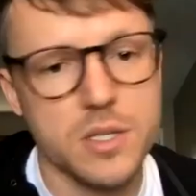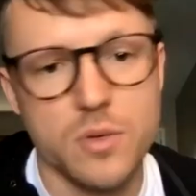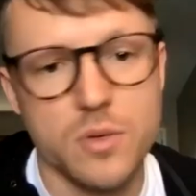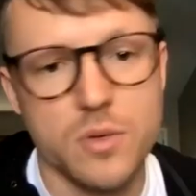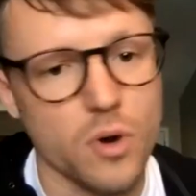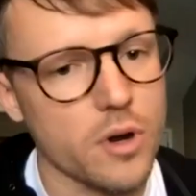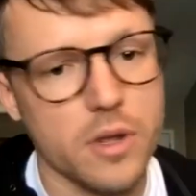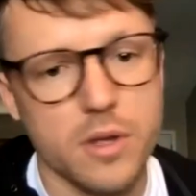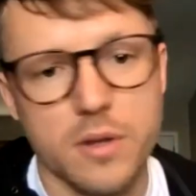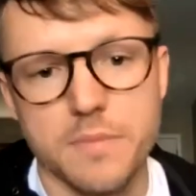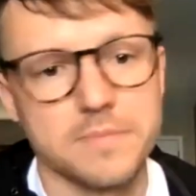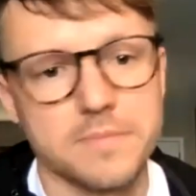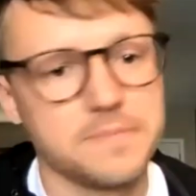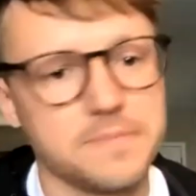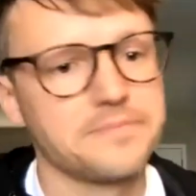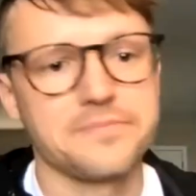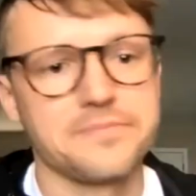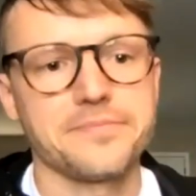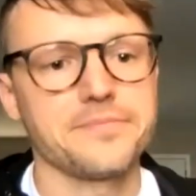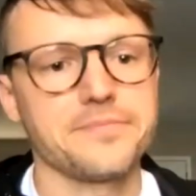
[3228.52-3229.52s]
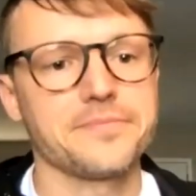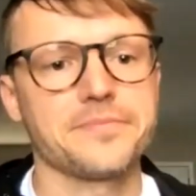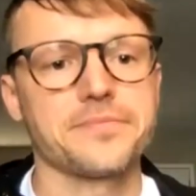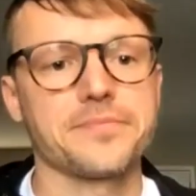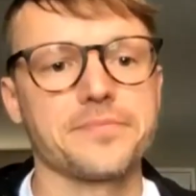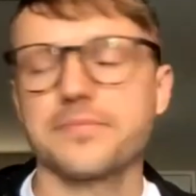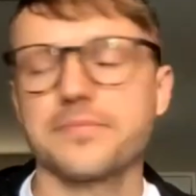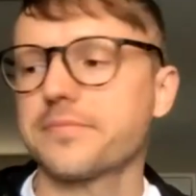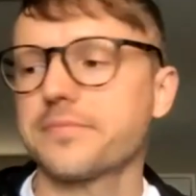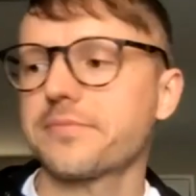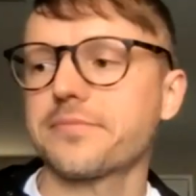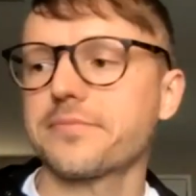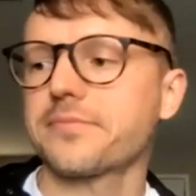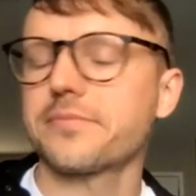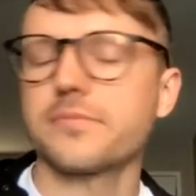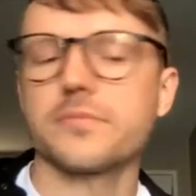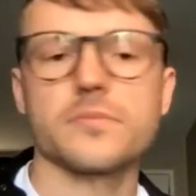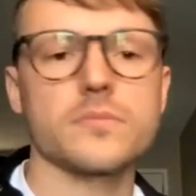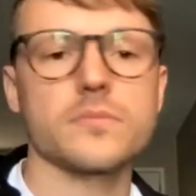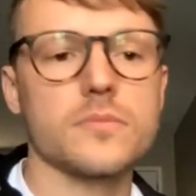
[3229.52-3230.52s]
work. If it was that easy, you guys,
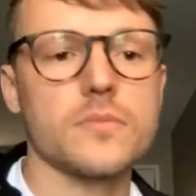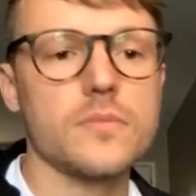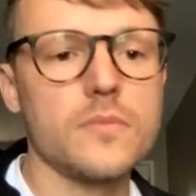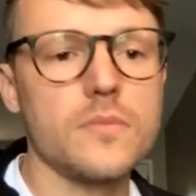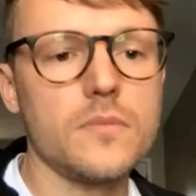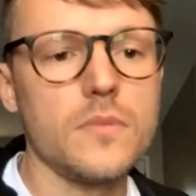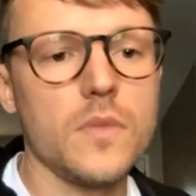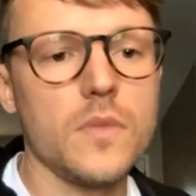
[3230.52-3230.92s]
we'd all be